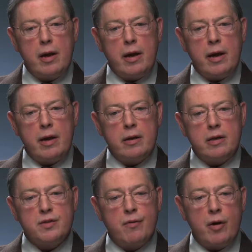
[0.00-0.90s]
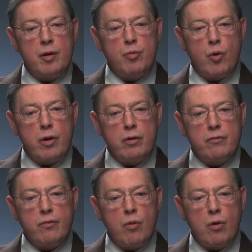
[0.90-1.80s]
and it's very important
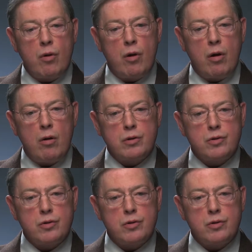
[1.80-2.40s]
for all